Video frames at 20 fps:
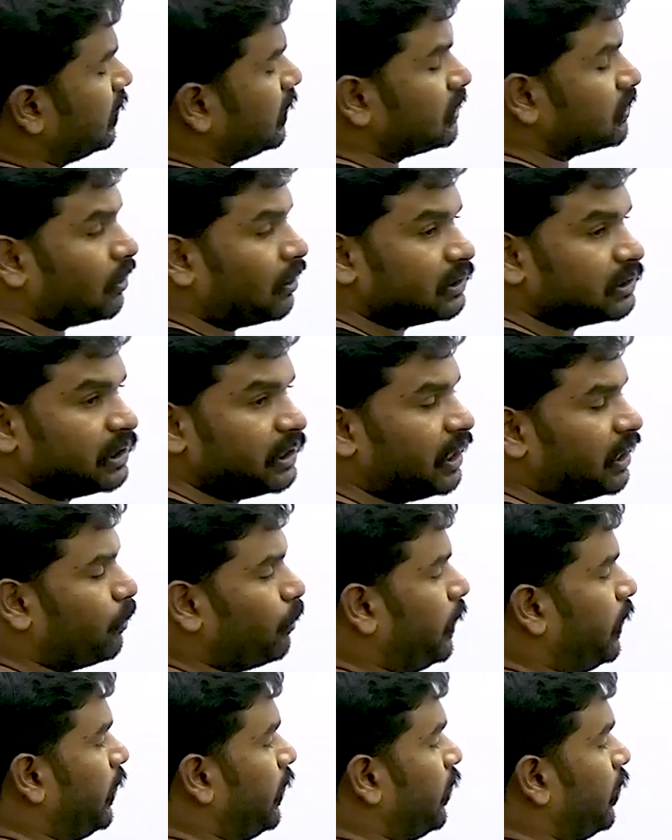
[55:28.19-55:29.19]
it is concentric
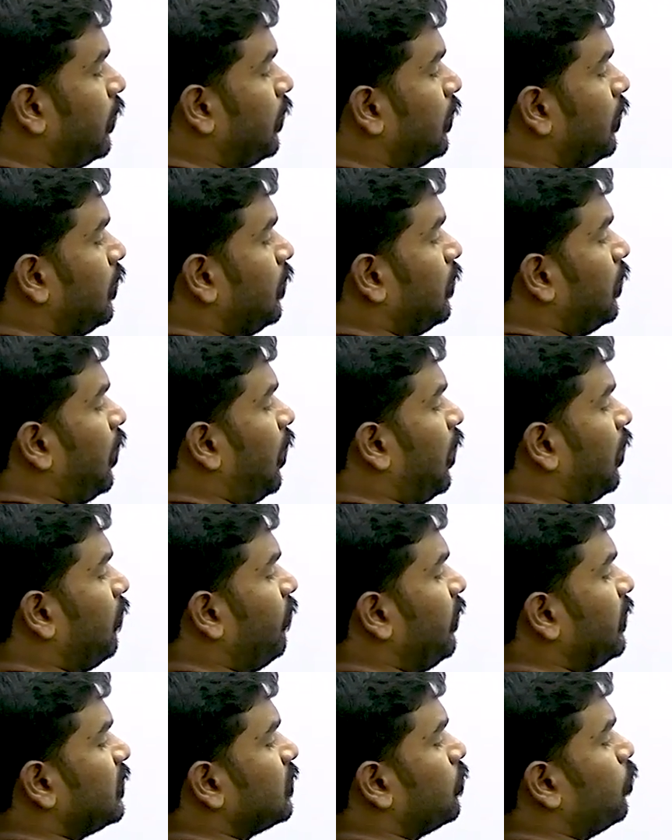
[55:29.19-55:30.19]
winding.
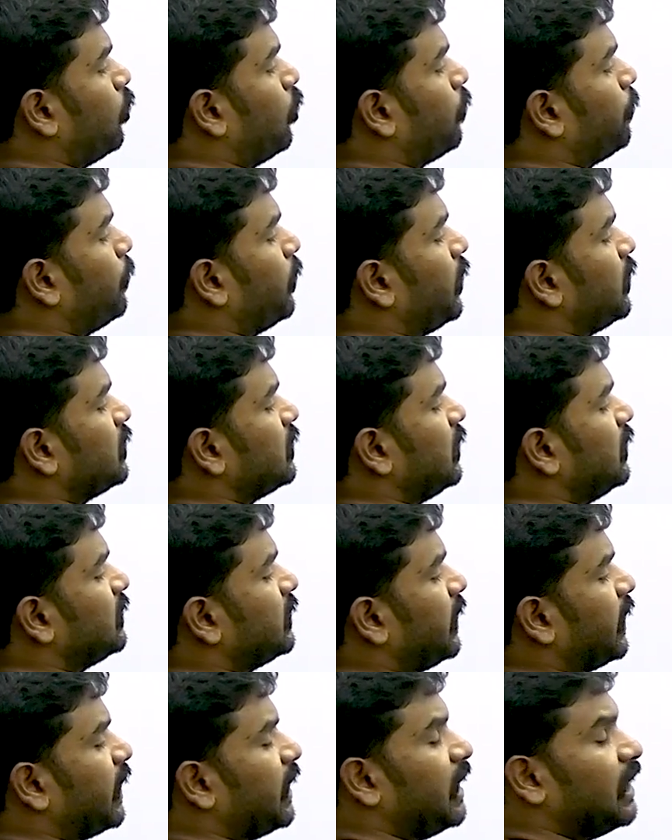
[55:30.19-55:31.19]
Always core potential is
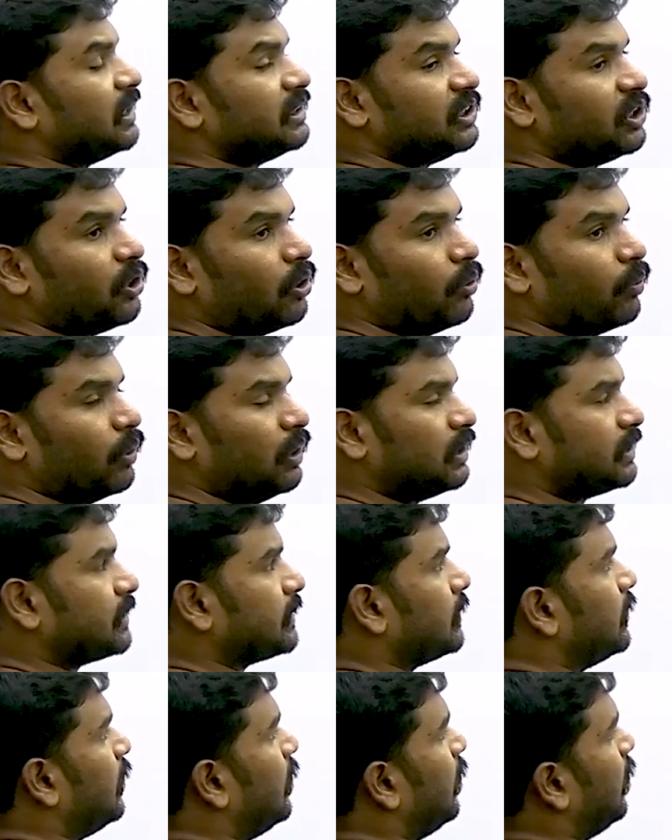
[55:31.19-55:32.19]
taken as 0
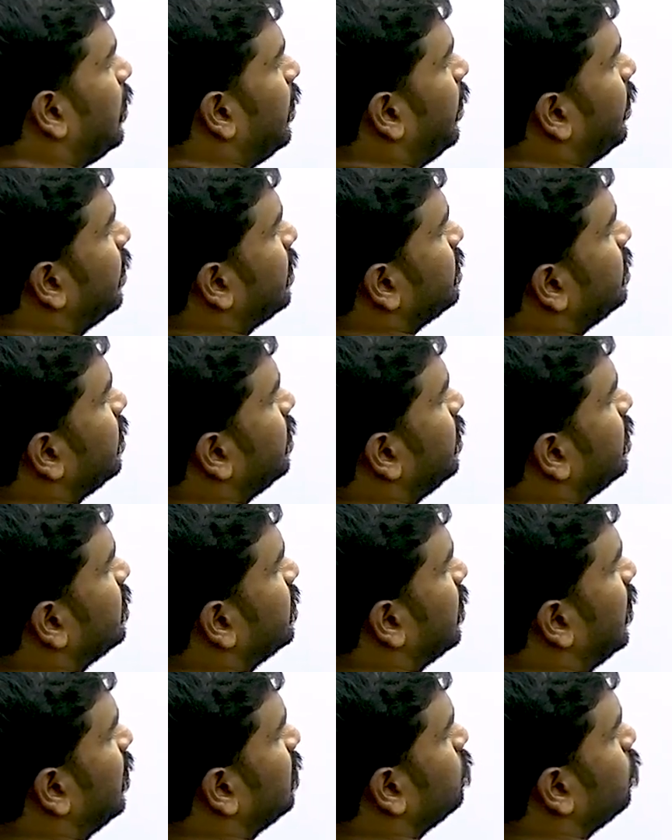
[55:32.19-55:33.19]
volts. Let us say
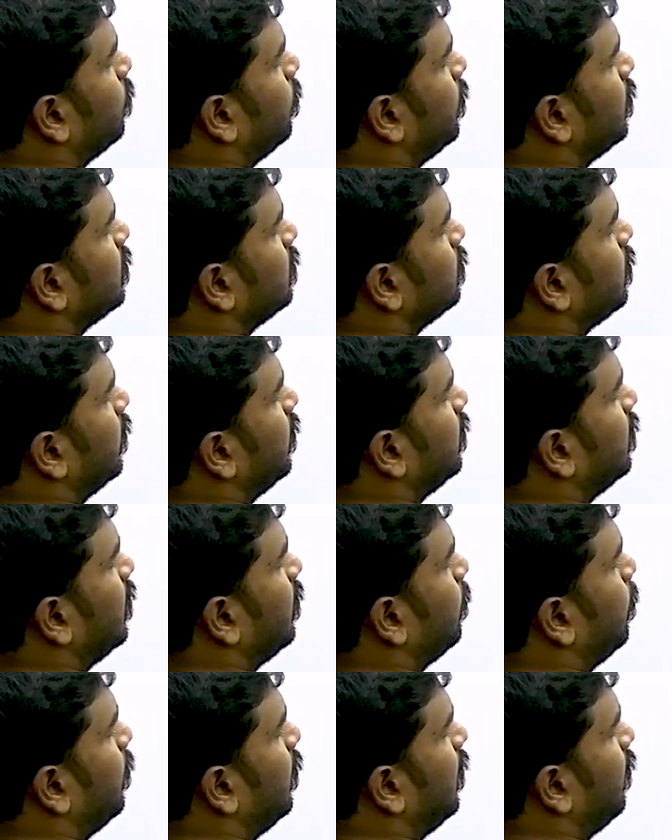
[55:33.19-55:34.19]
this transformer is a
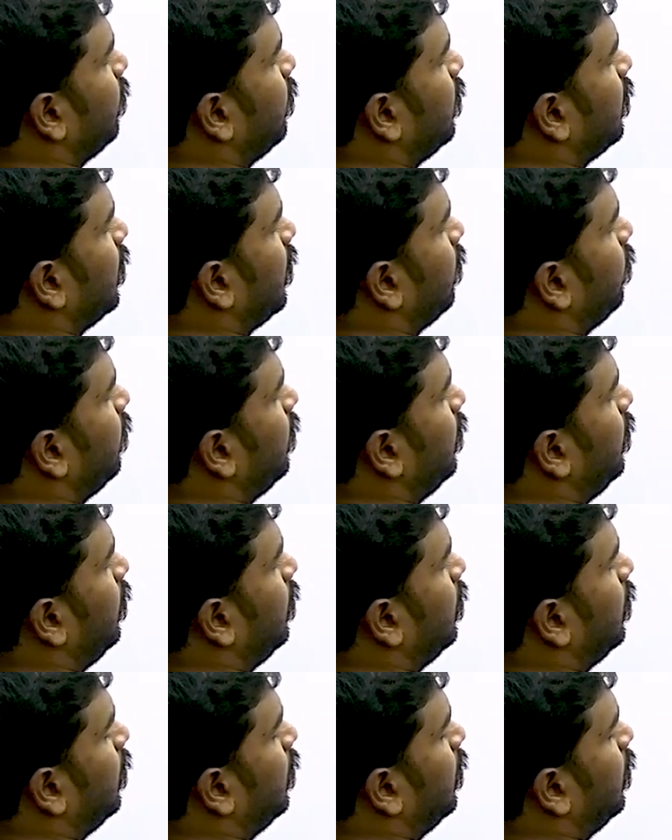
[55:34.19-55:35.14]
33 by 11 kV